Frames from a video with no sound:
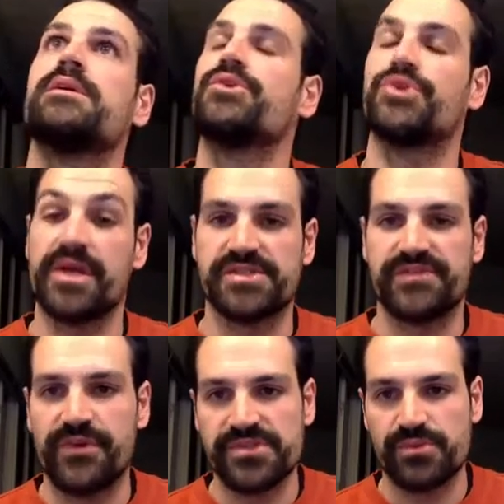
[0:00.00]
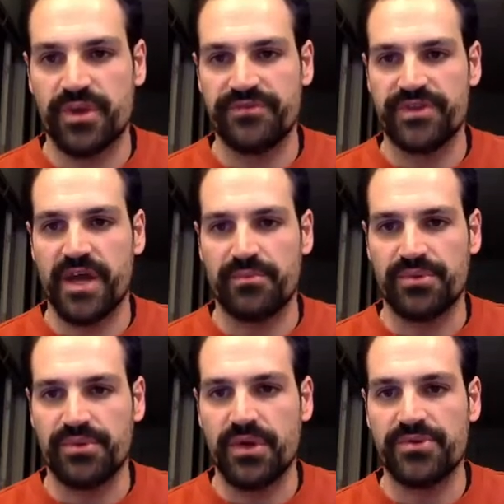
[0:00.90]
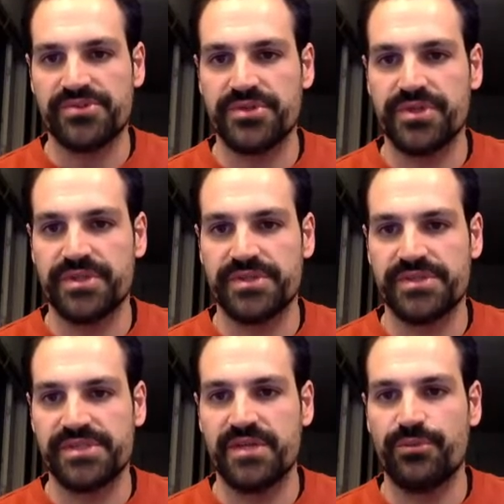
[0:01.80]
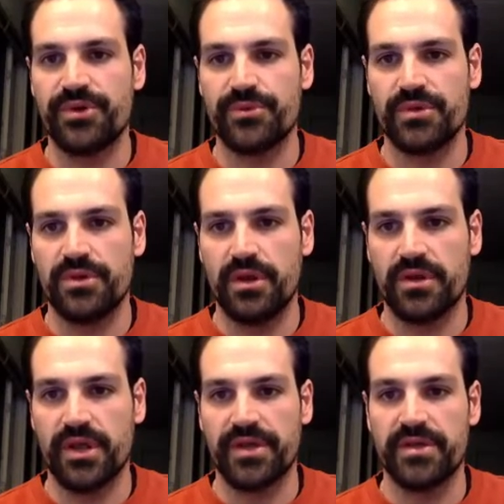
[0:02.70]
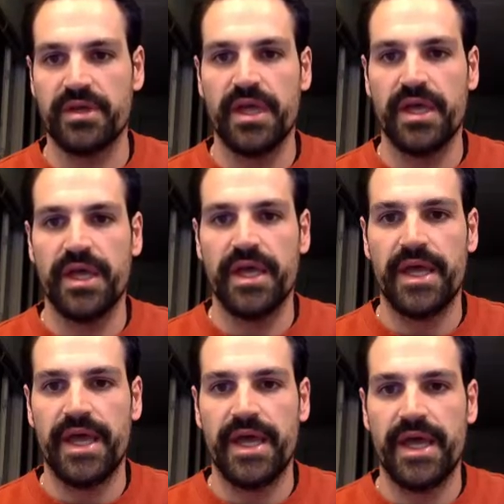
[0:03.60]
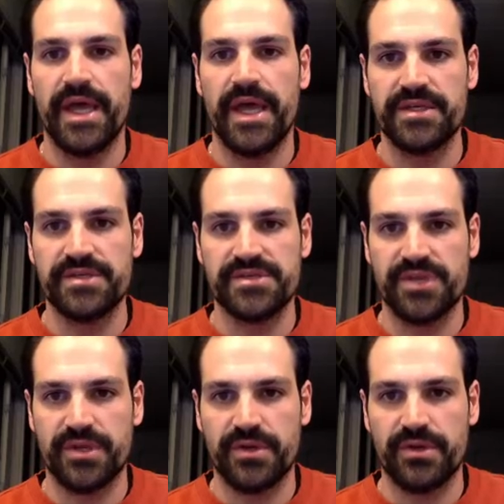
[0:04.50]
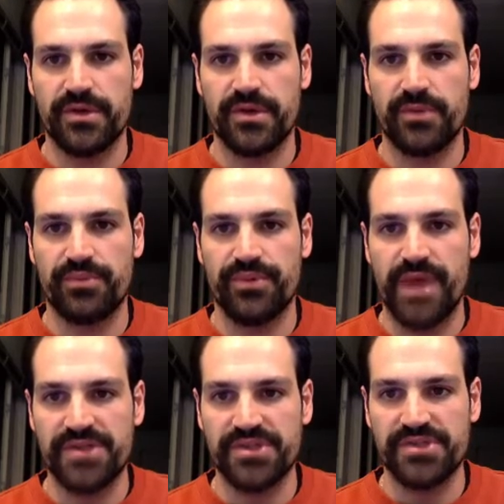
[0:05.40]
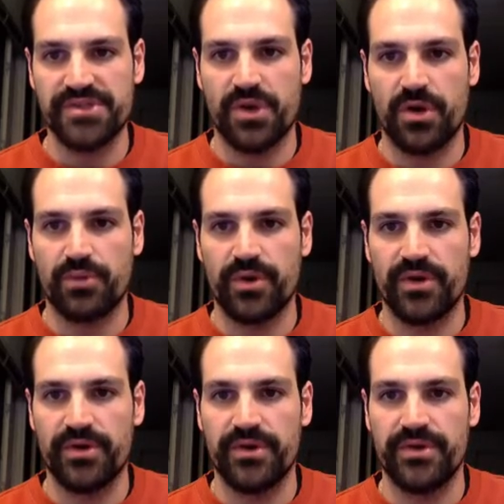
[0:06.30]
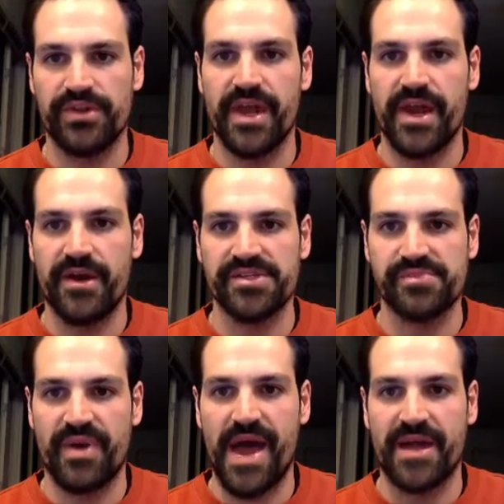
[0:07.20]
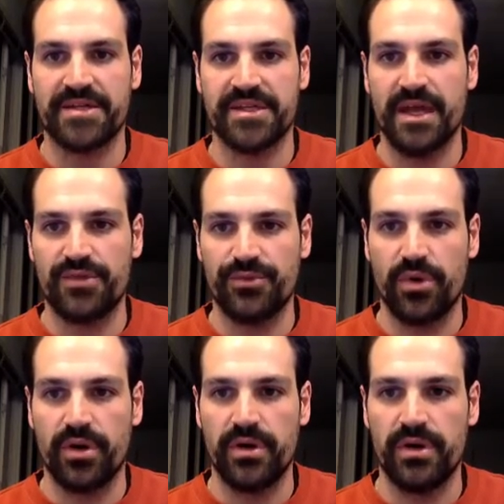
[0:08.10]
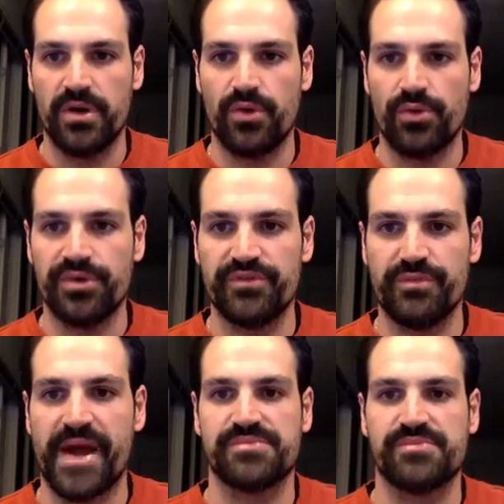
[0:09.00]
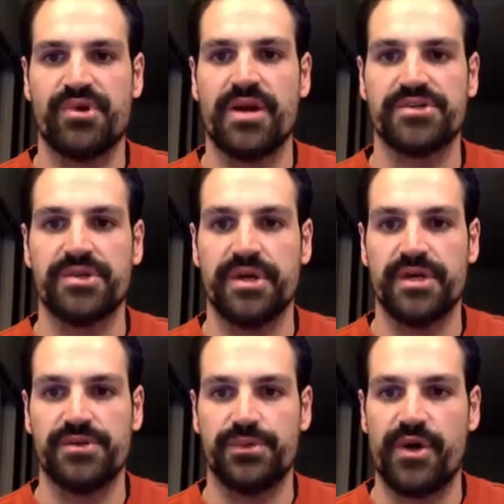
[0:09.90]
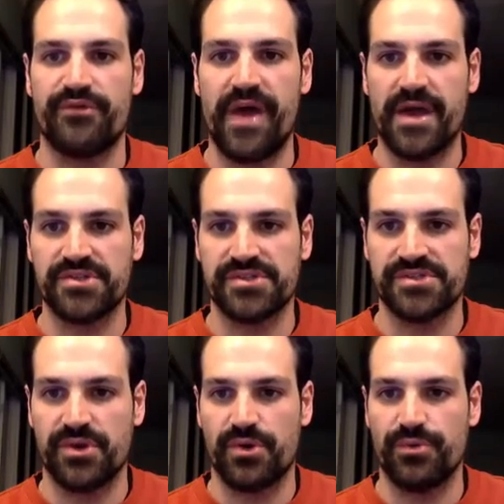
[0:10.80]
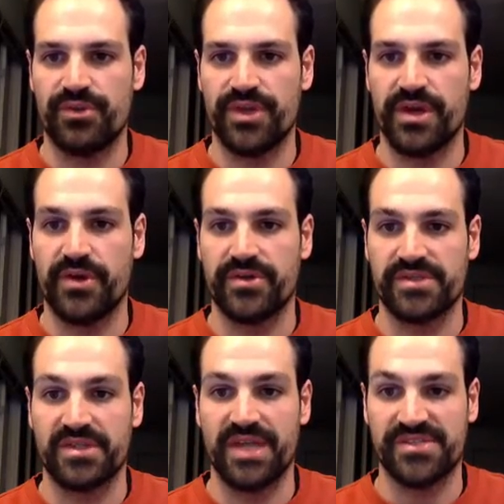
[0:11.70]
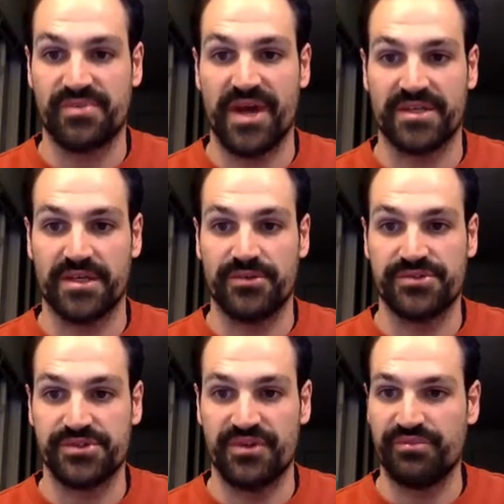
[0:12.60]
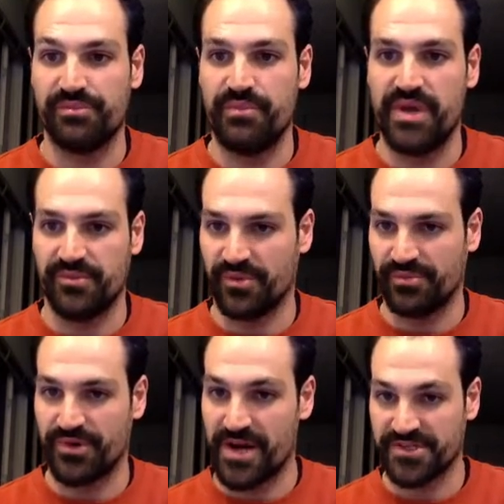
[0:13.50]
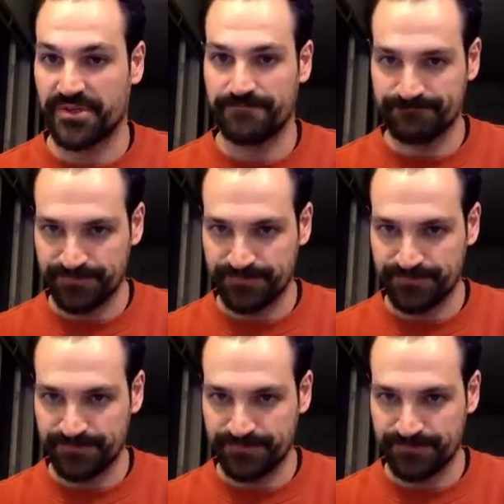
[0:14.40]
transverse wave down below, so you can see what it would look like. And these compressions are where the air is packed together more, or you have max pressure, and the rarefactions are where the air is less packed together, so you have minimum pressure.